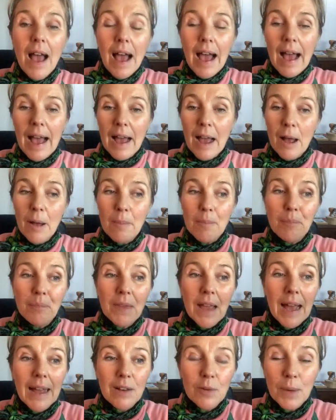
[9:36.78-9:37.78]

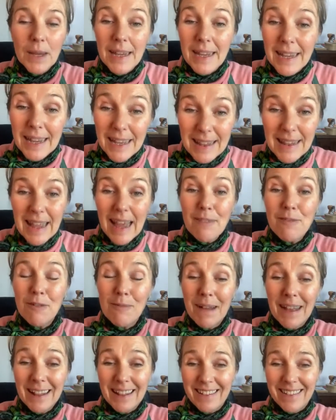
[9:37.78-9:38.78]
And we can get the heavy
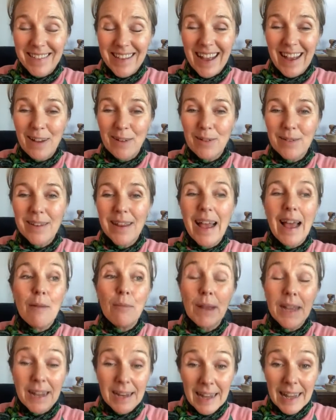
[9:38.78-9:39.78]
metals out, and
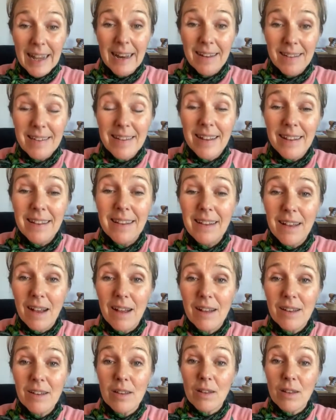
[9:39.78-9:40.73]
we can heal and seal the gut.